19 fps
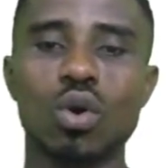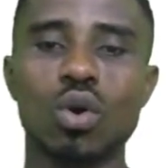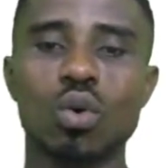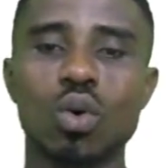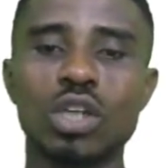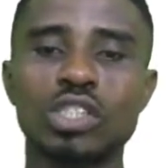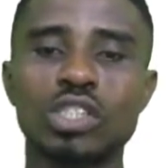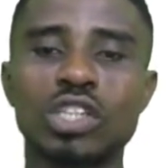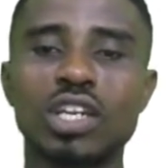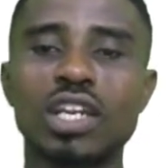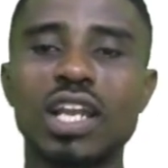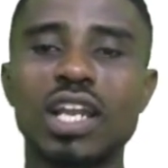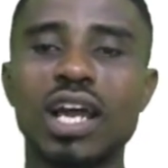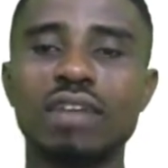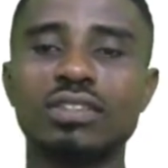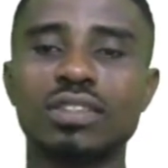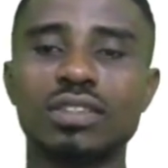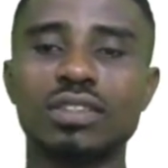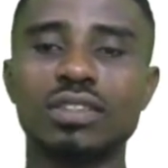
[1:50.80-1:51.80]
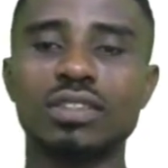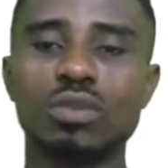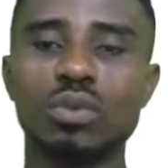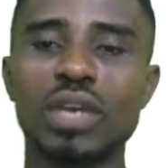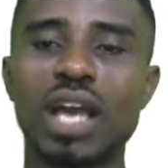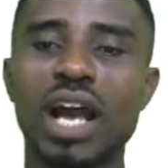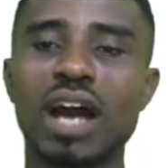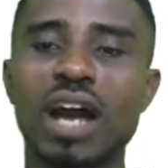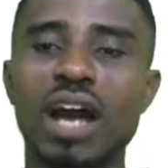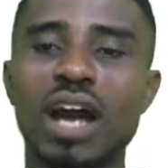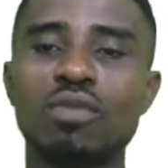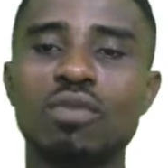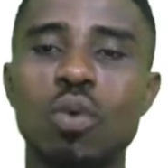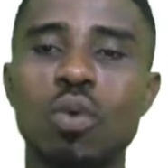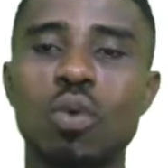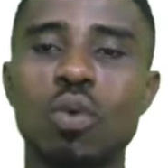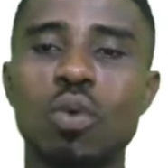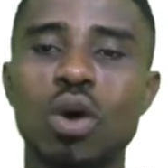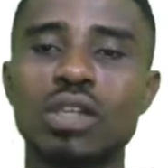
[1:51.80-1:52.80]
Question 11, we
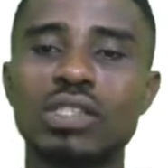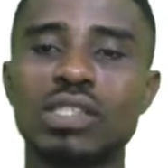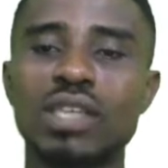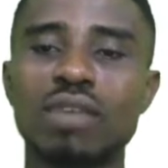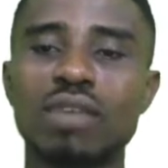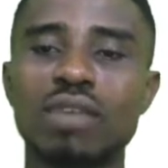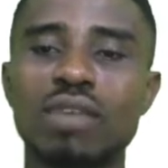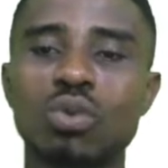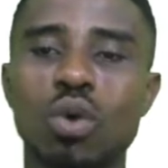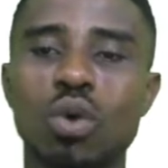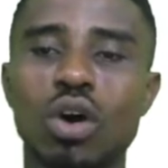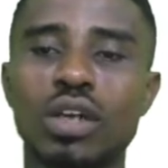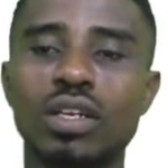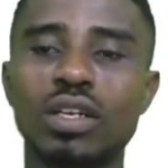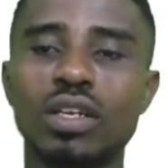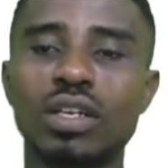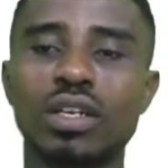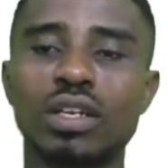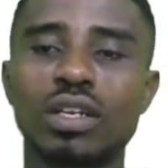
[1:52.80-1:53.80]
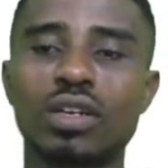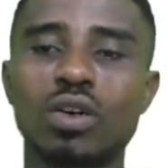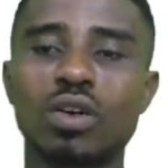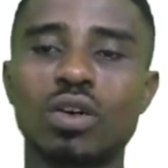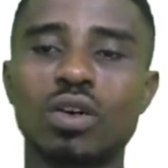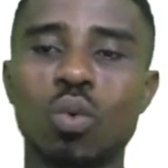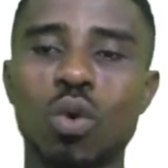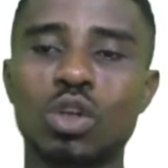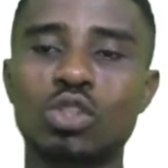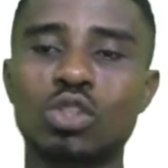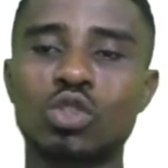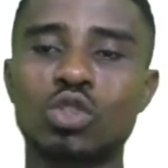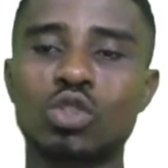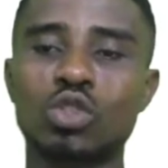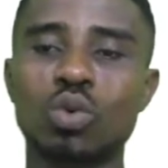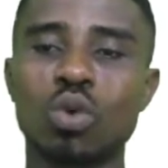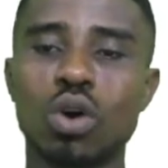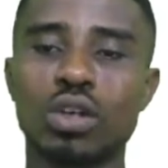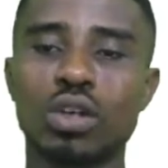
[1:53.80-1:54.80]
have 171,
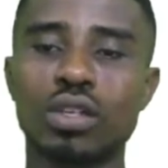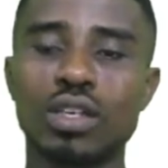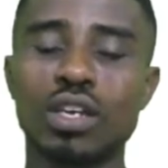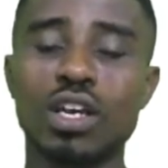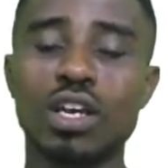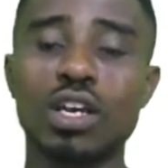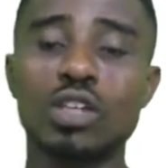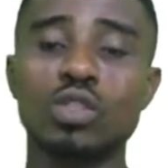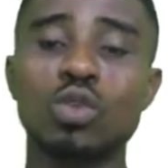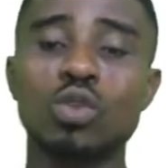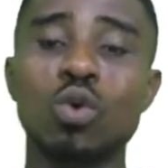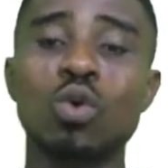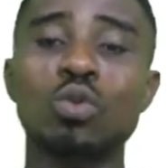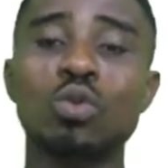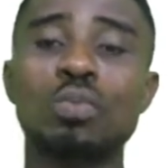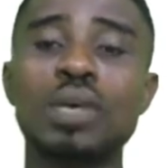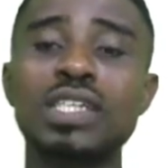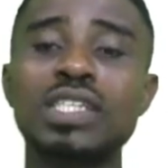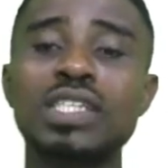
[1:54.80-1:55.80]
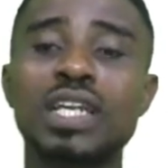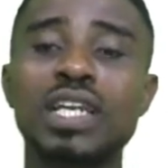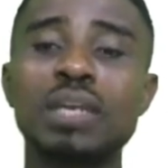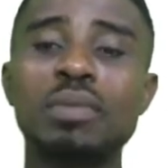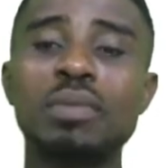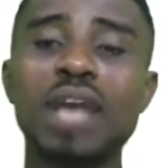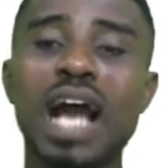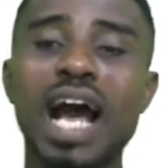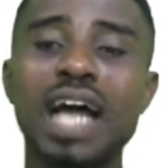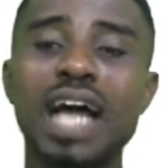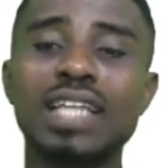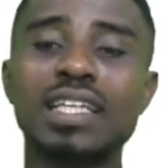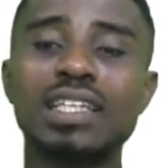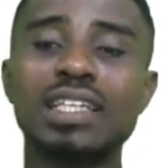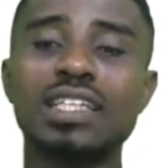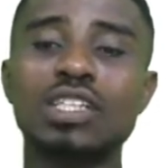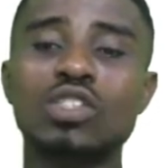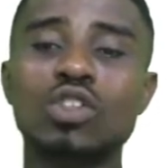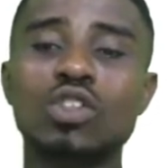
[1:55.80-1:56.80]
121. So we'll basically be
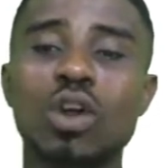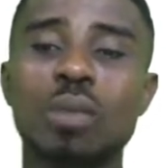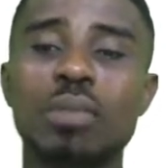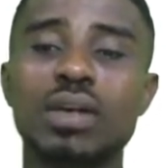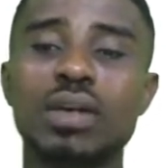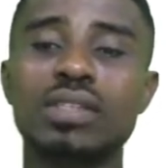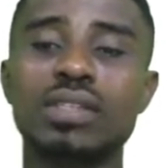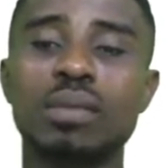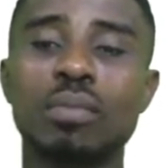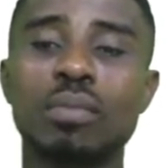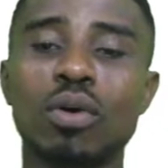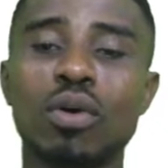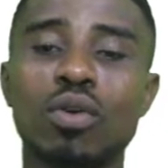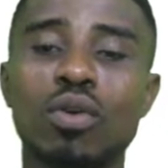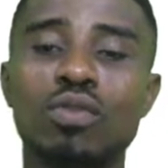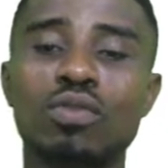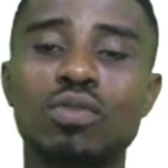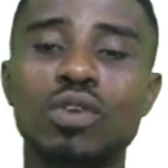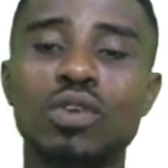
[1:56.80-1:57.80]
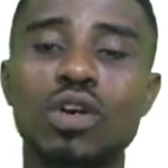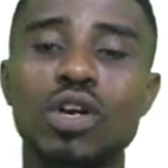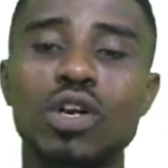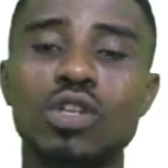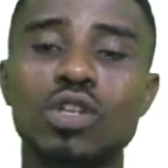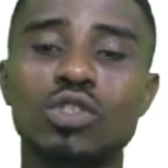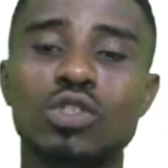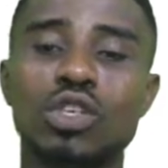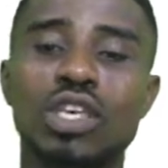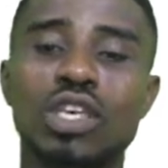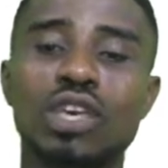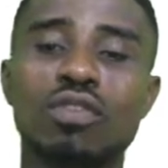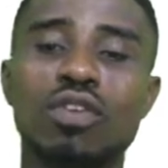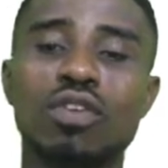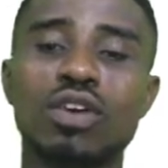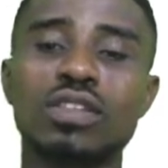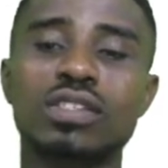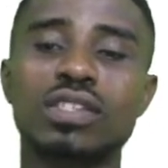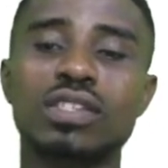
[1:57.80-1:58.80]
adding these numbers above to
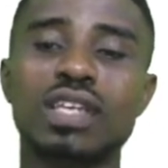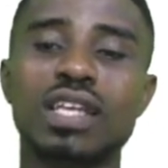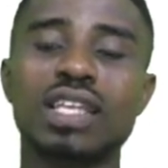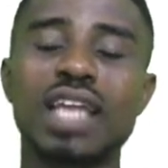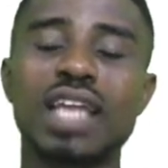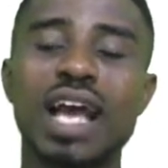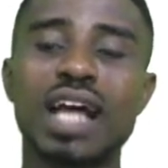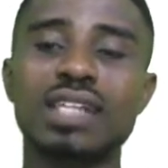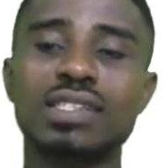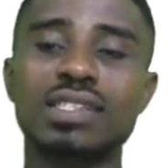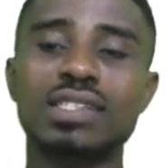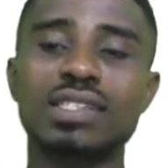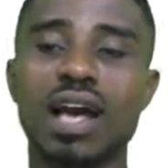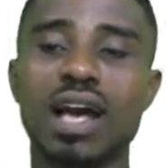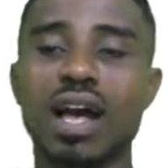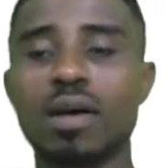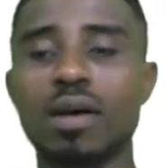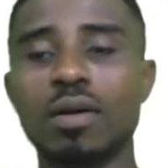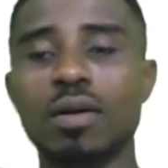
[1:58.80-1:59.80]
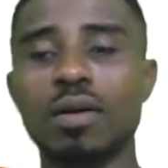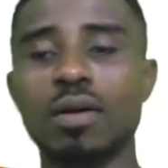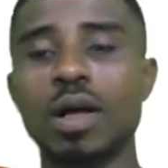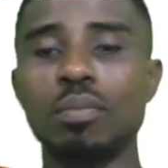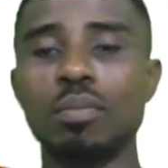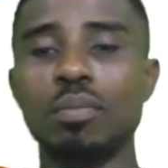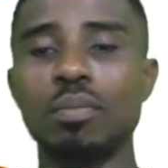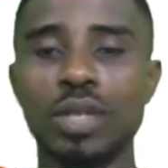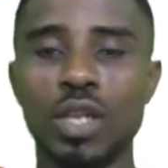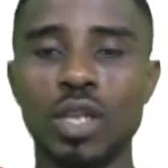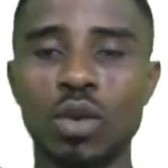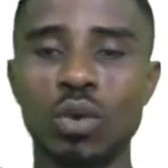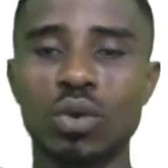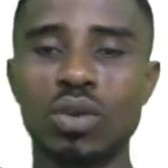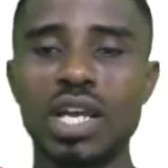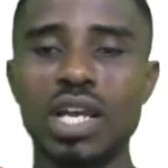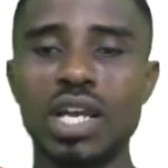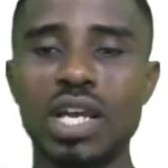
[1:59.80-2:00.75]
give us the answer below.